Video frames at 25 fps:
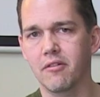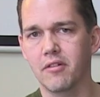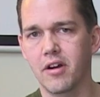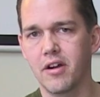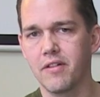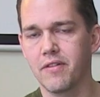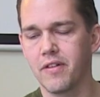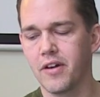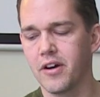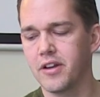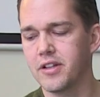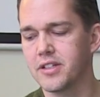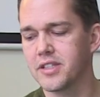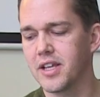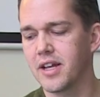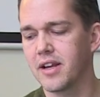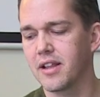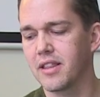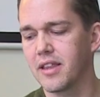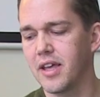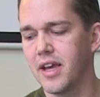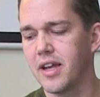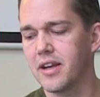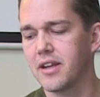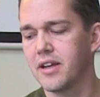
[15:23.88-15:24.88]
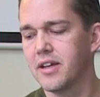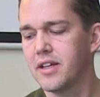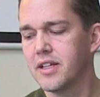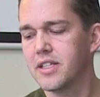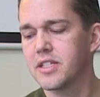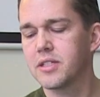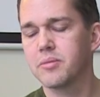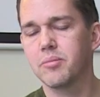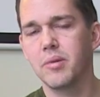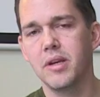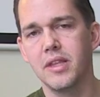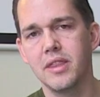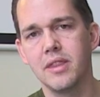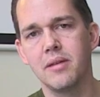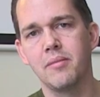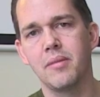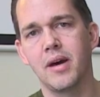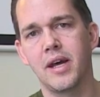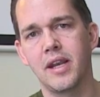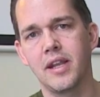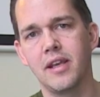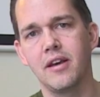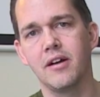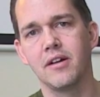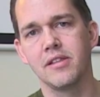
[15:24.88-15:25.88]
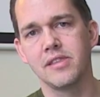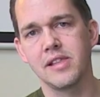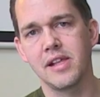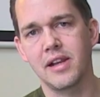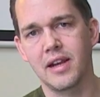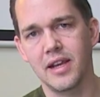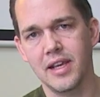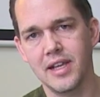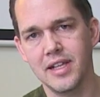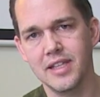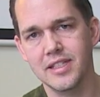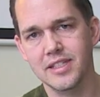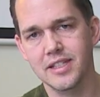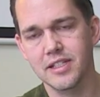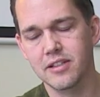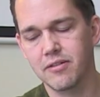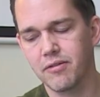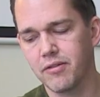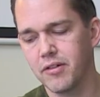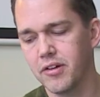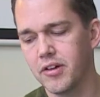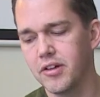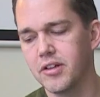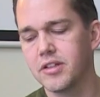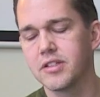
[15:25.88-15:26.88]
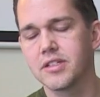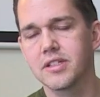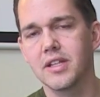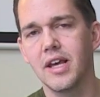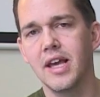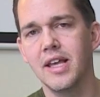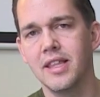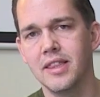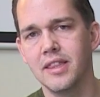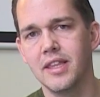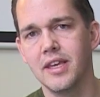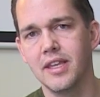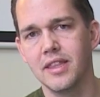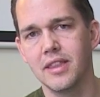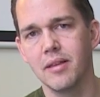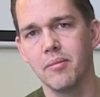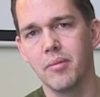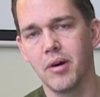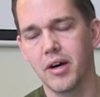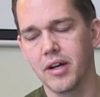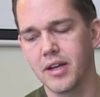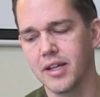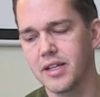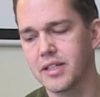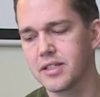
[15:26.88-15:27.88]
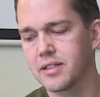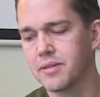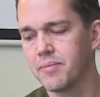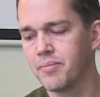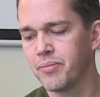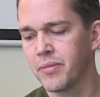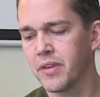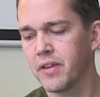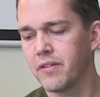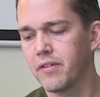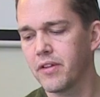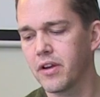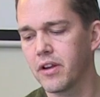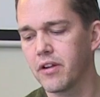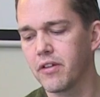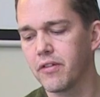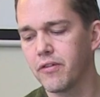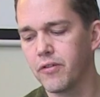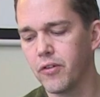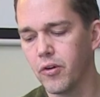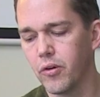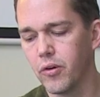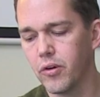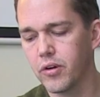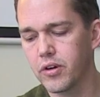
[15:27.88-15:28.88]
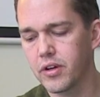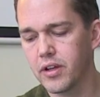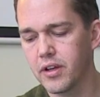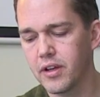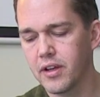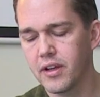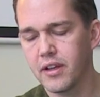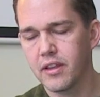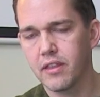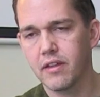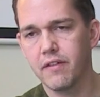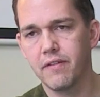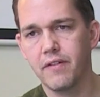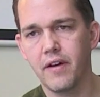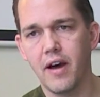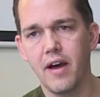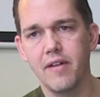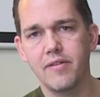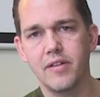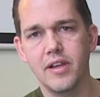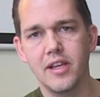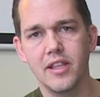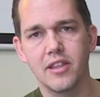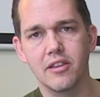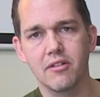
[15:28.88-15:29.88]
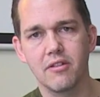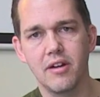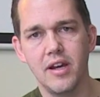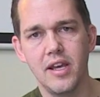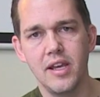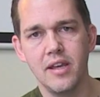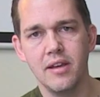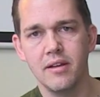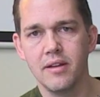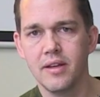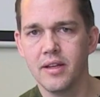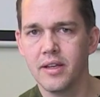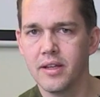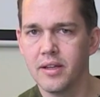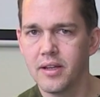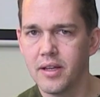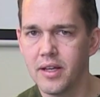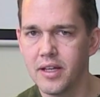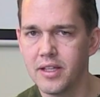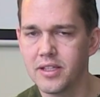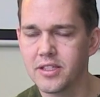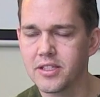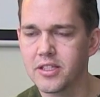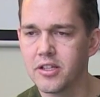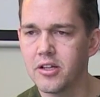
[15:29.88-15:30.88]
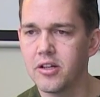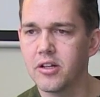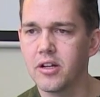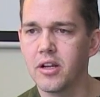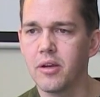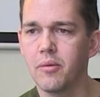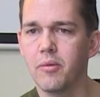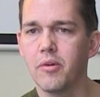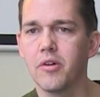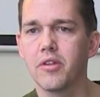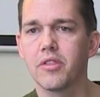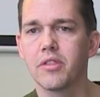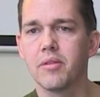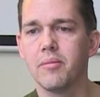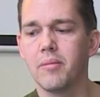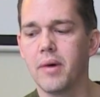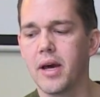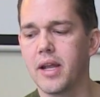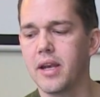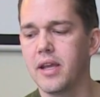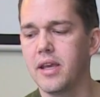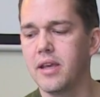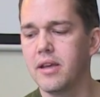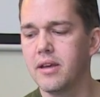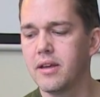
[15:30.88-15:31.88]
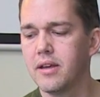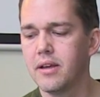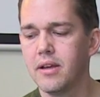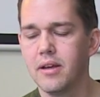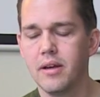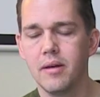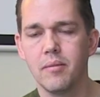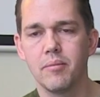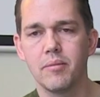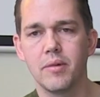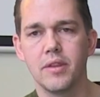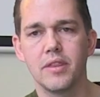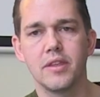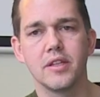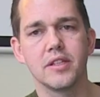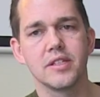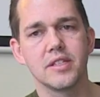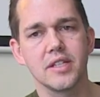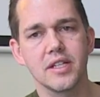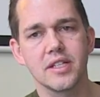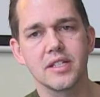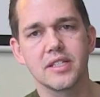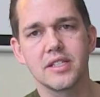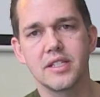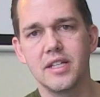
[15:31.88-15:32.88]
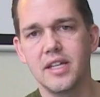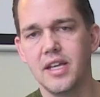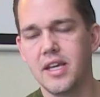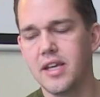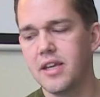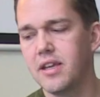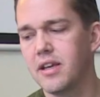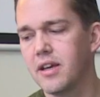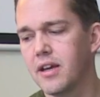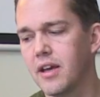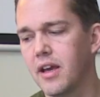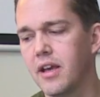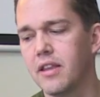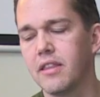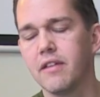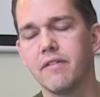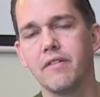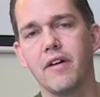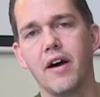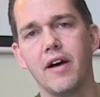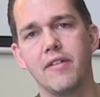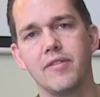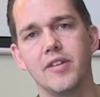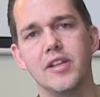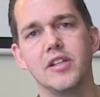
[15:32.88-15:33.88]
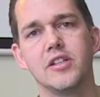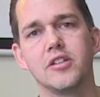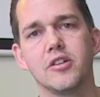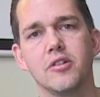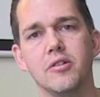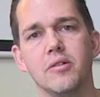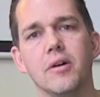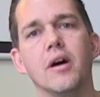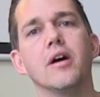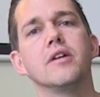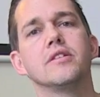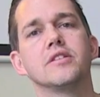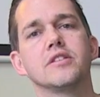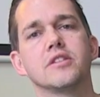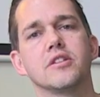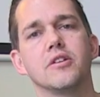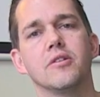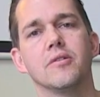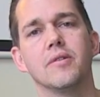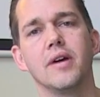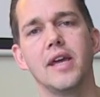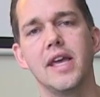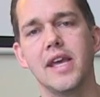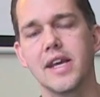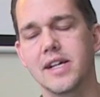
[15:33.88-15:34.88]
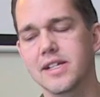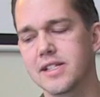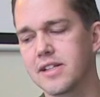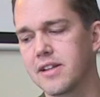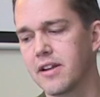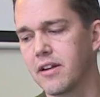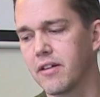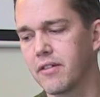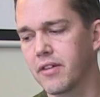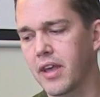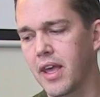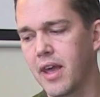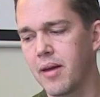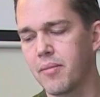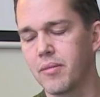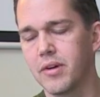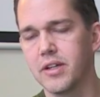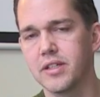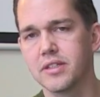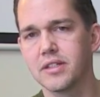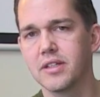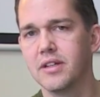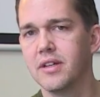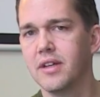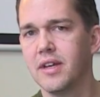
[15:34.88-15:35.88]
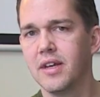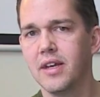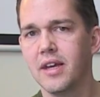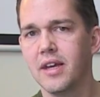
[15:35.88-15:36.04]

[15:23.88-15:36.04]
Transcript: great photos out of that. Spend the money on the lenses first and then the bodies. If you can afford the 5D3, it's certainly worth the money, but the 6D and the 5D2 are still excellent cameras.